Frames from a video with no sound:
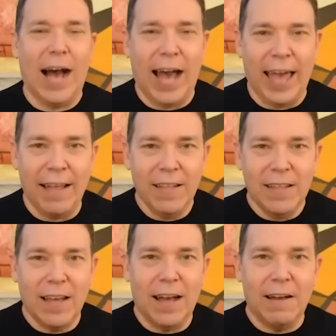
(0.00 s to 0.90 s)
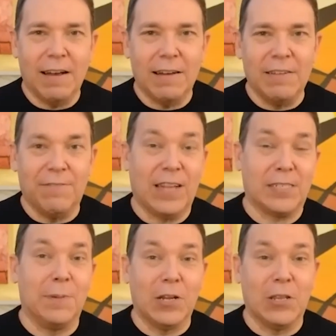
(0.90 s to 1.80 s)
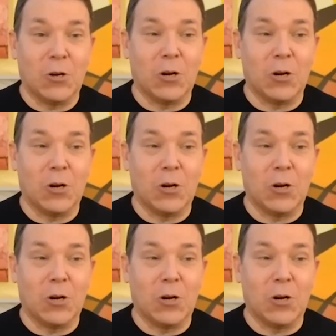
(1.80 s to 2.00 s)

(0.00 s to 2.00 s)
by uh, inflexibility in